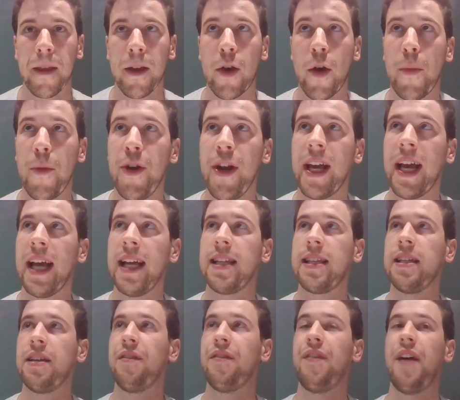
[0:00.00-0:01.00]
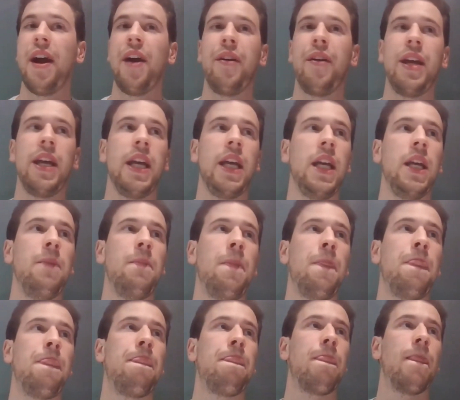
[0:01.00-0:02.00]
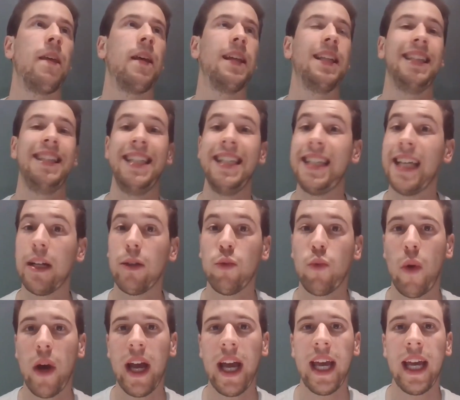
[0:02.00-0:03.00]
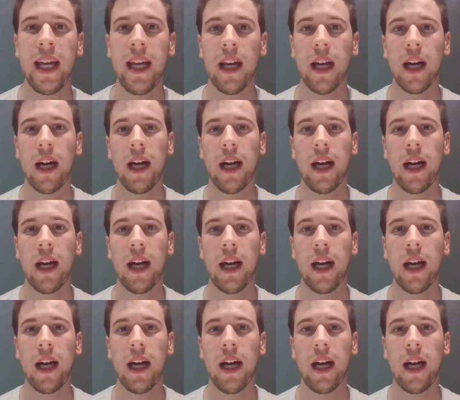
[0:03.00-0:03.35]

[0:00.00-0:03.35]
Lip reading: communicate in a very detailed way